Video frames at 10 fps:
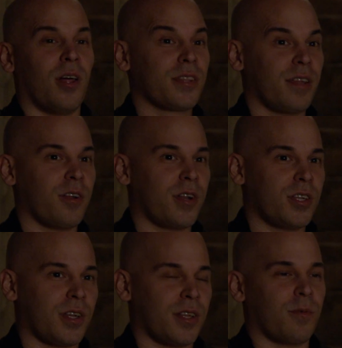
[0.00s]
long they've known
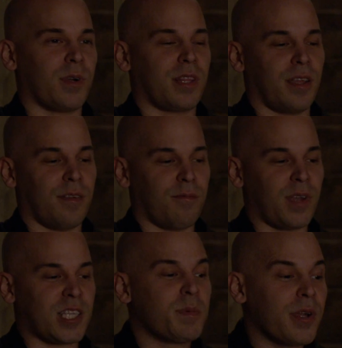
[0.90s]
each other,
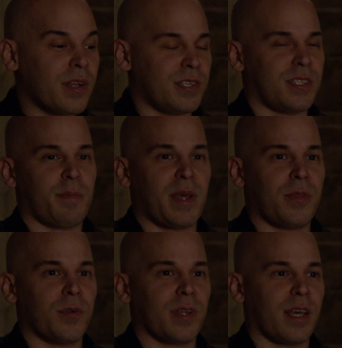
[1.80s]
experiences they've
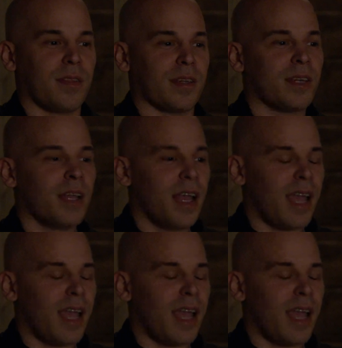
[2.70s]
been through together.